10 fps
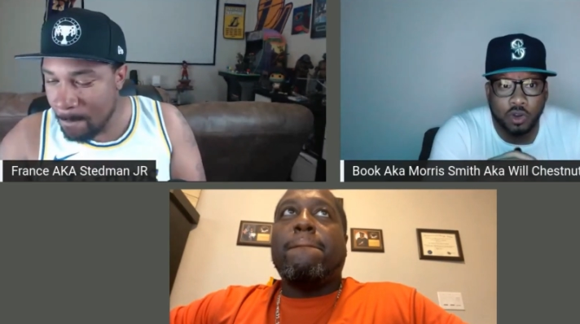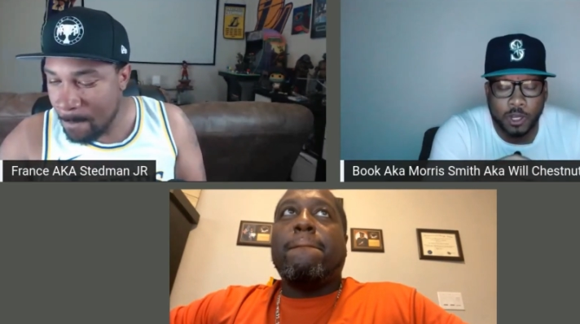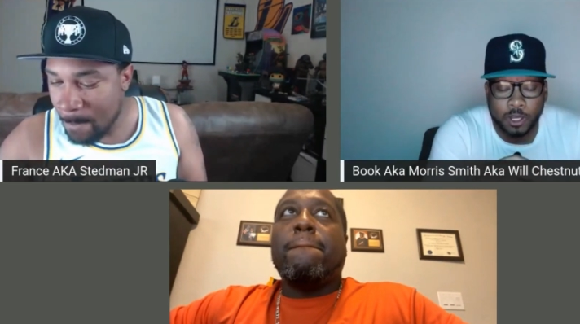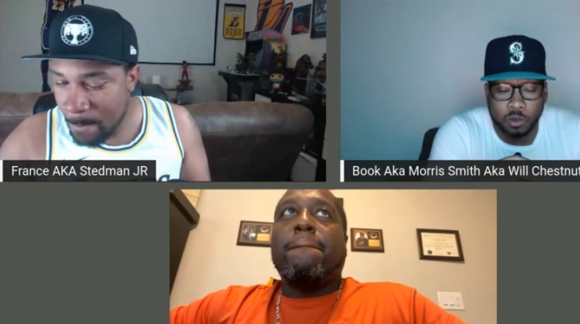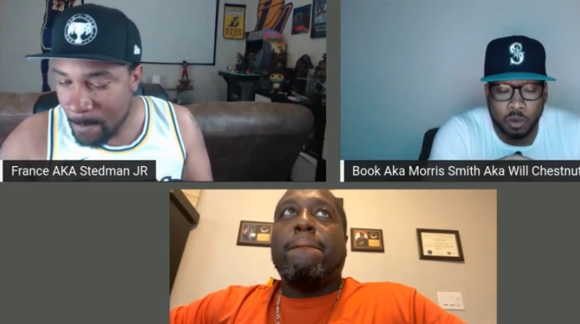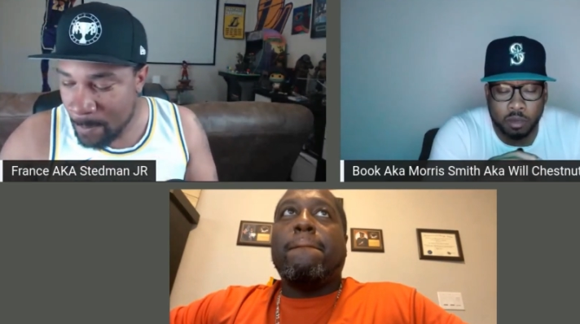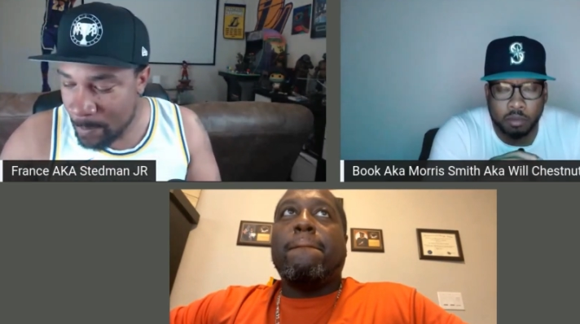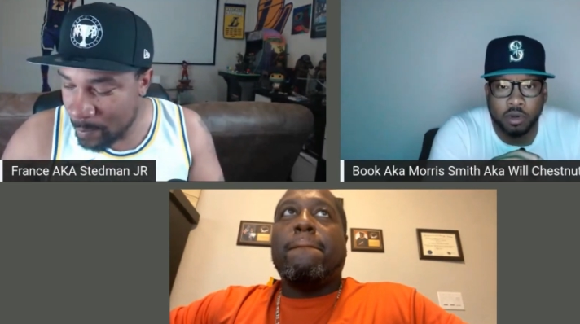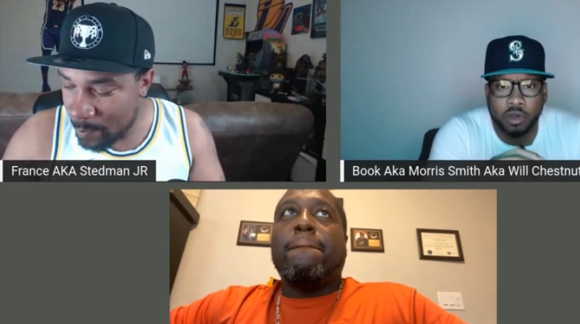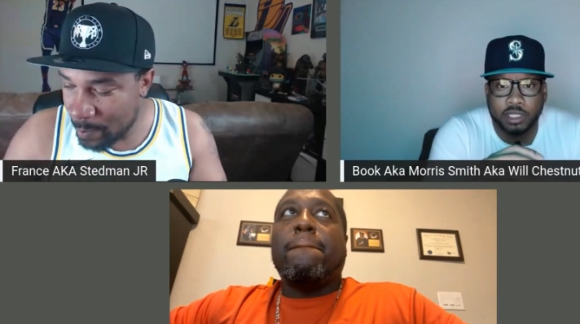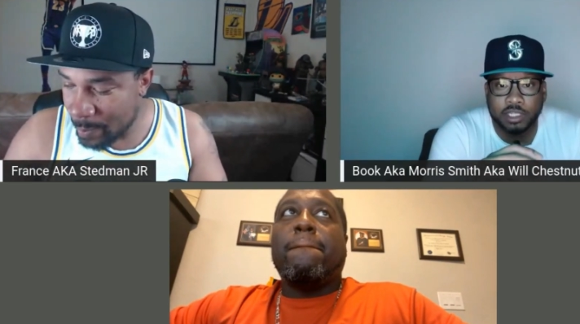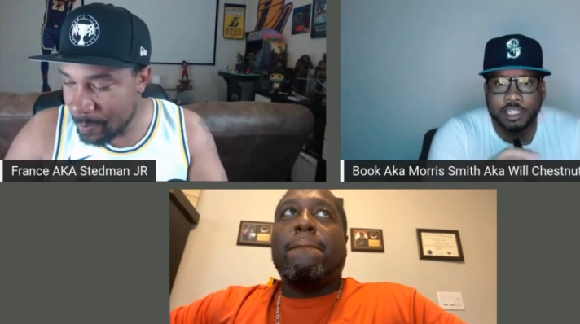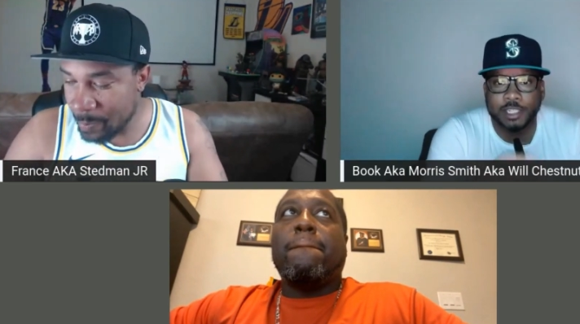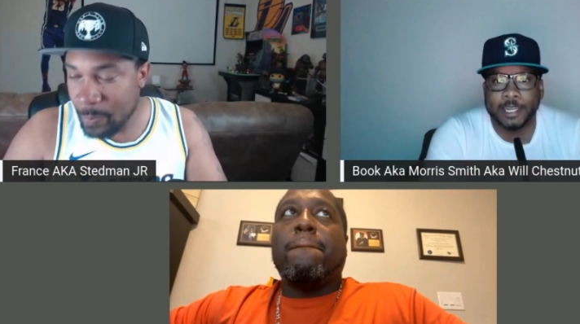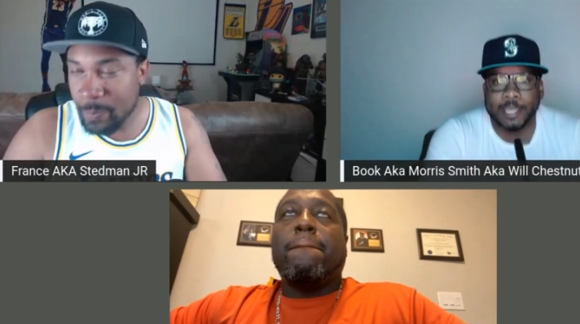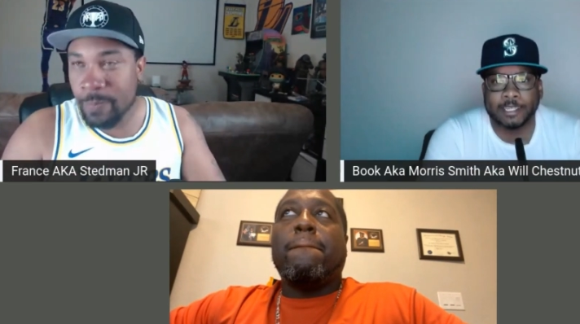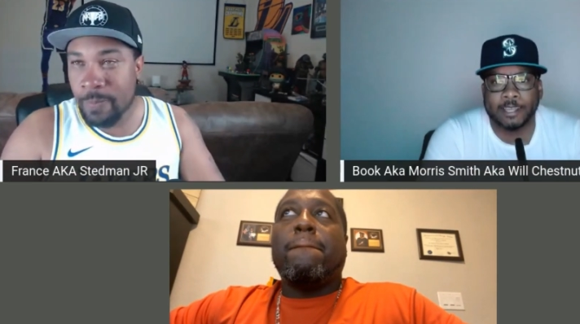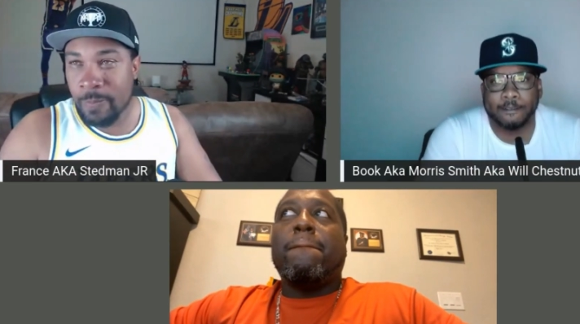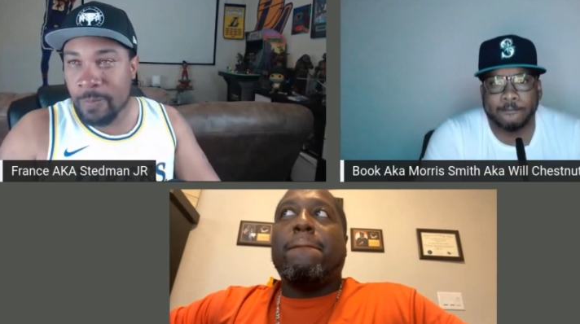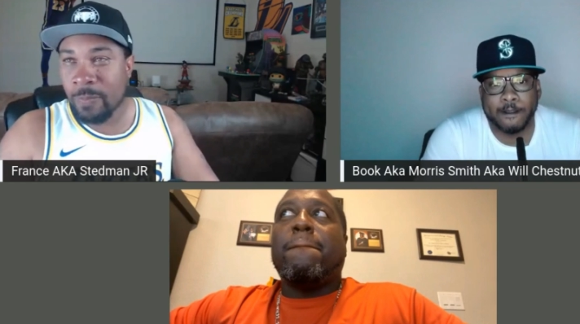Speaker 1: uh with my boys and shit like
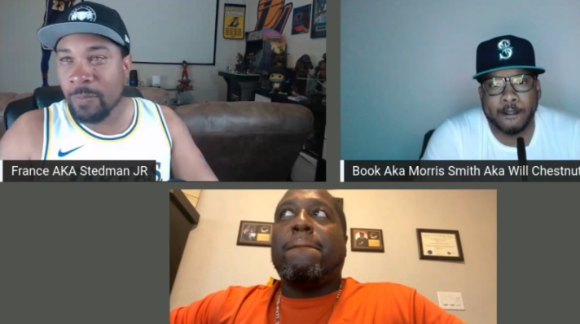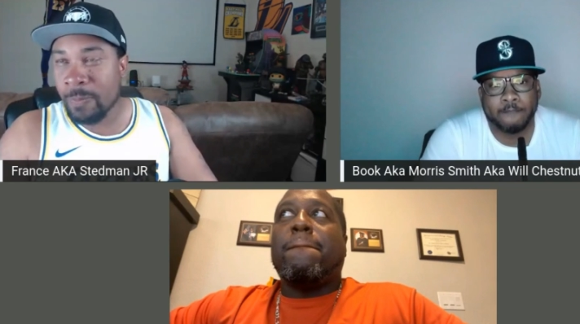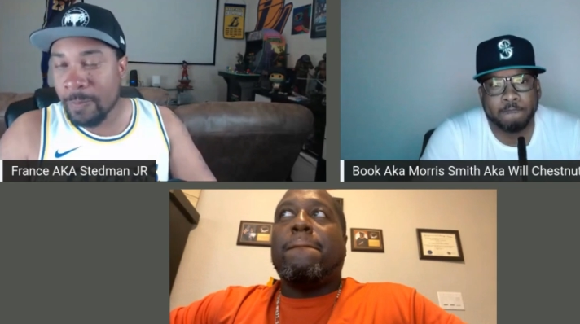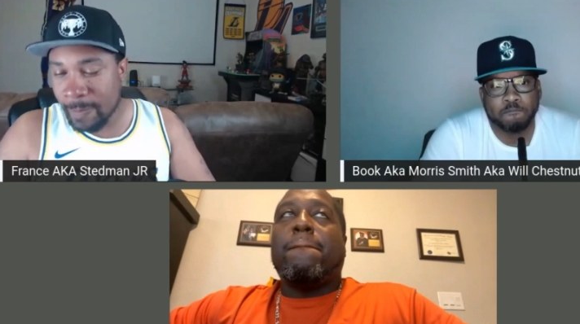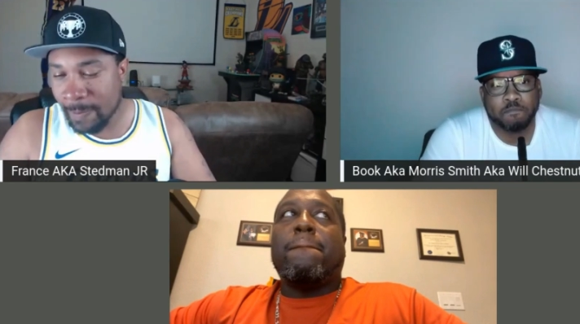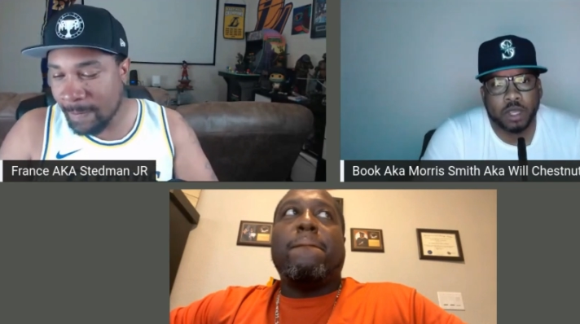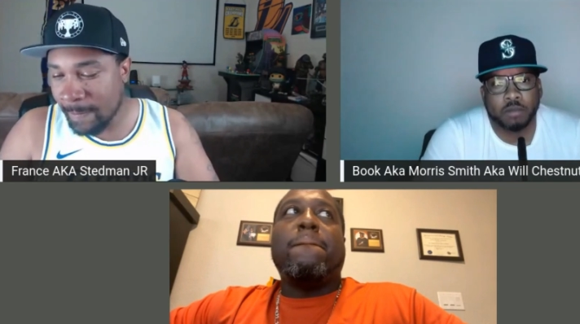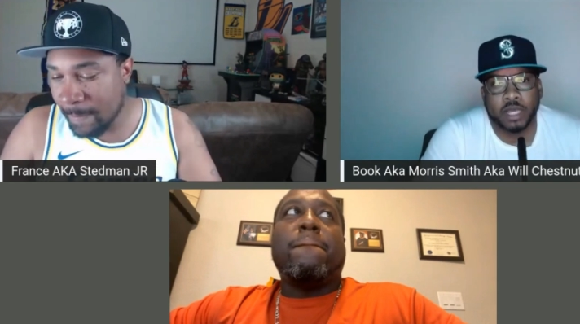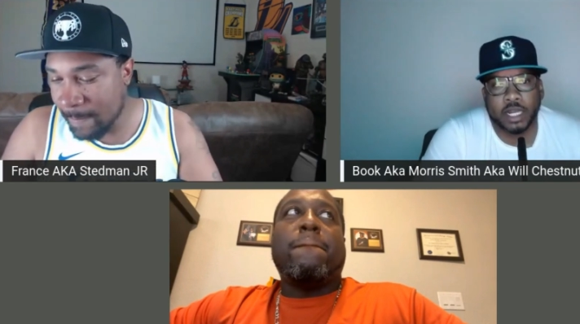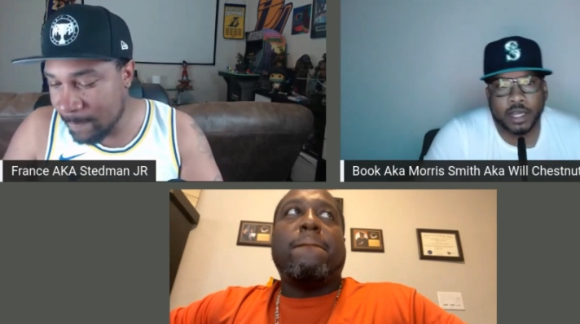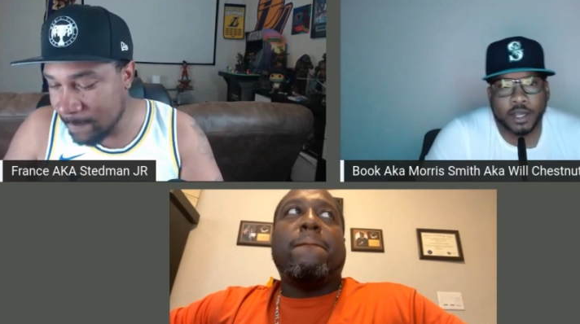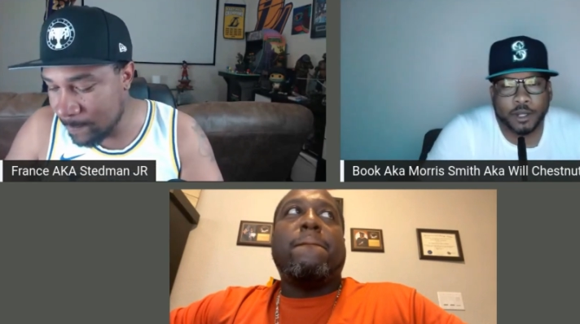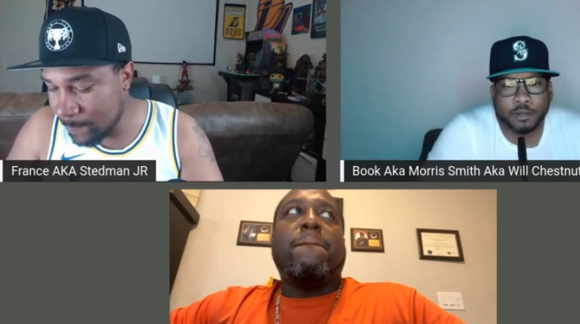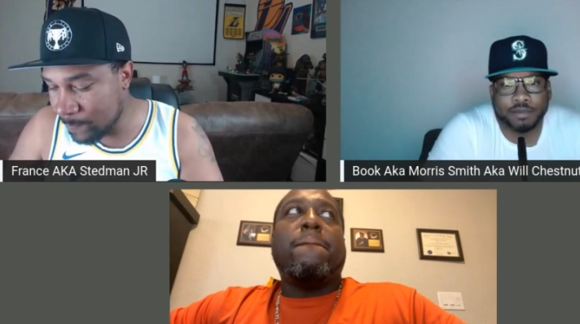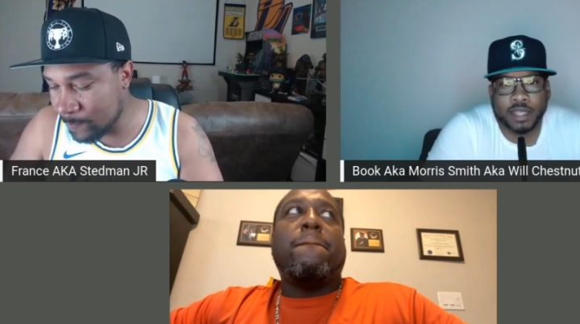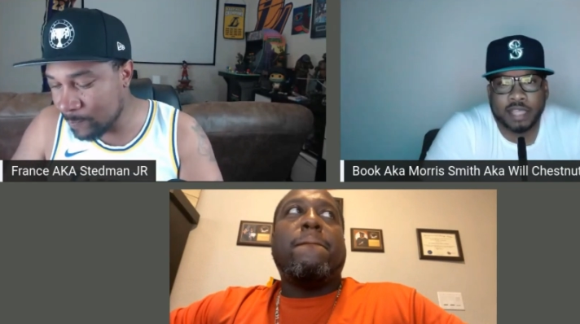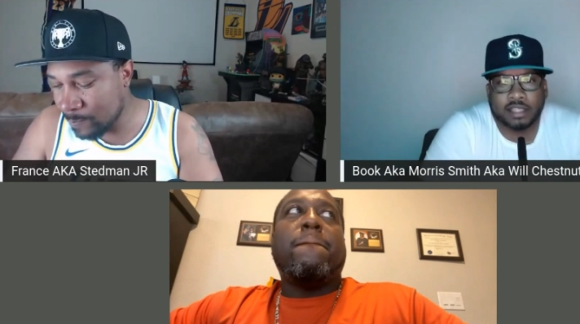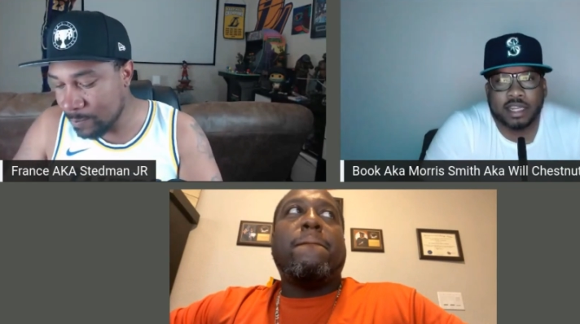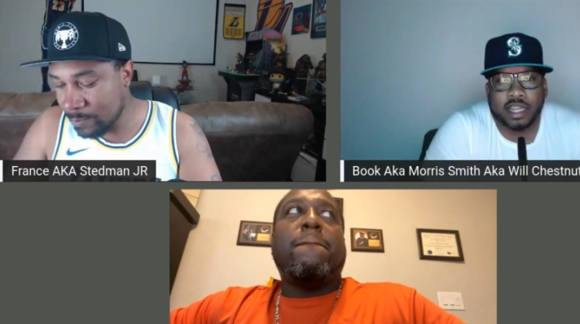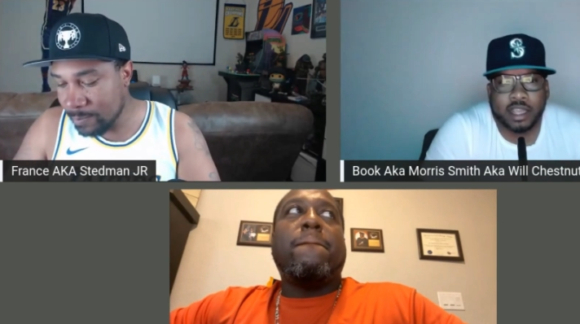that right but um
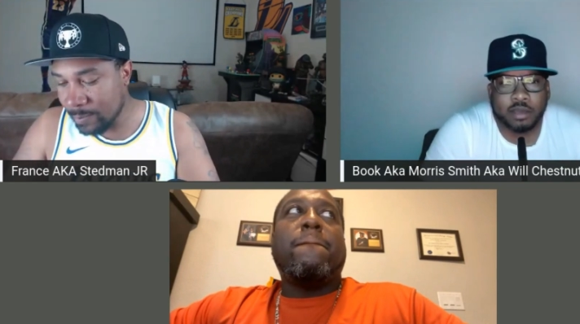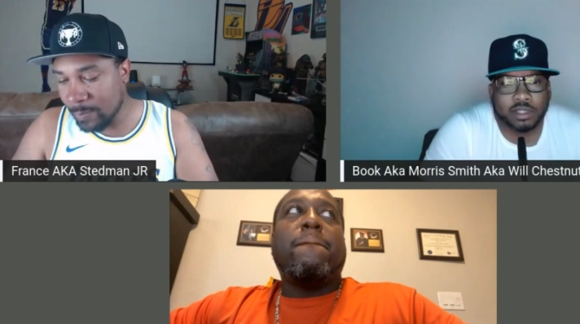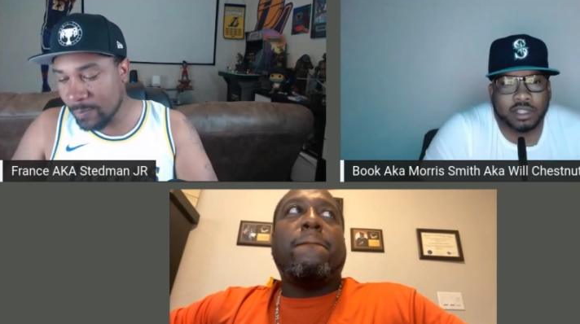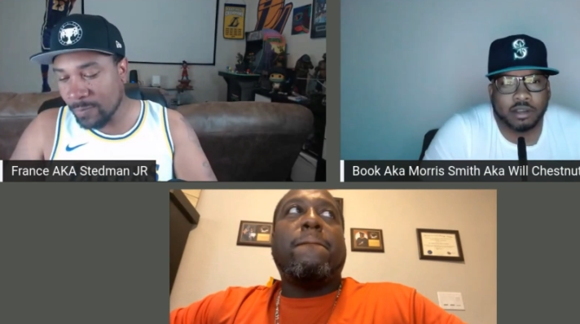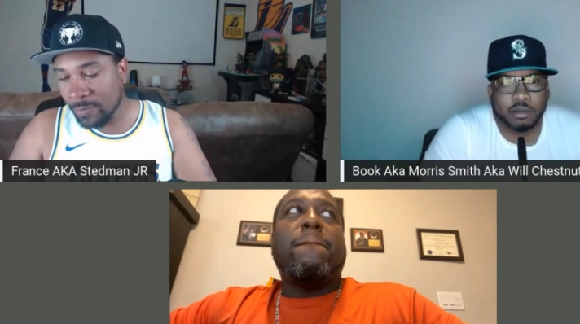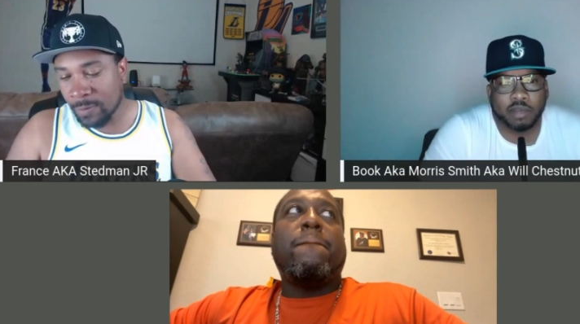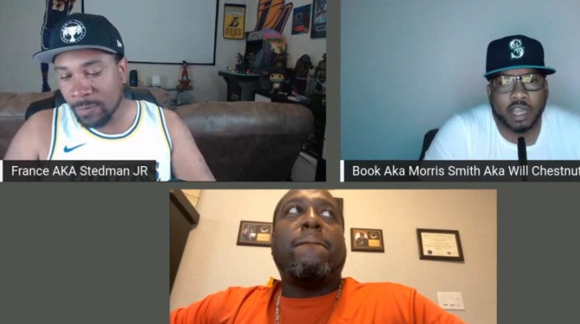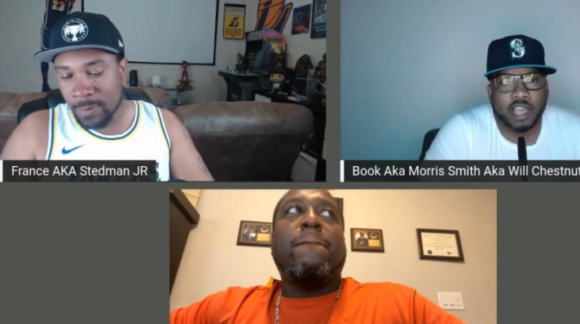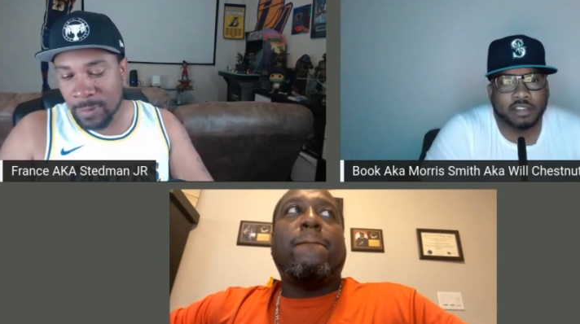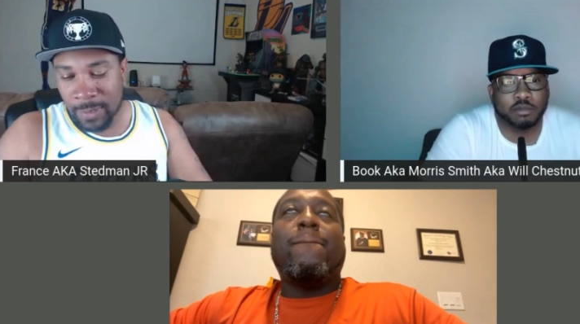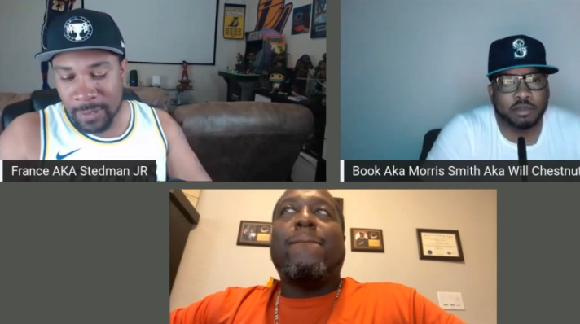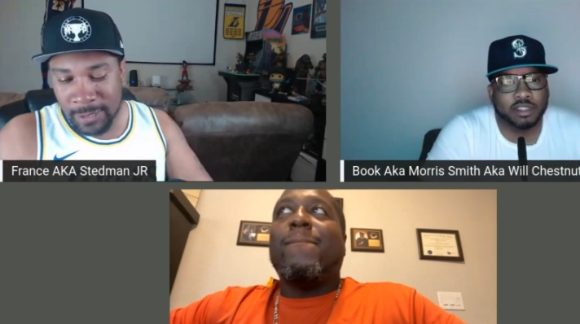yesterday they was talking blasphemous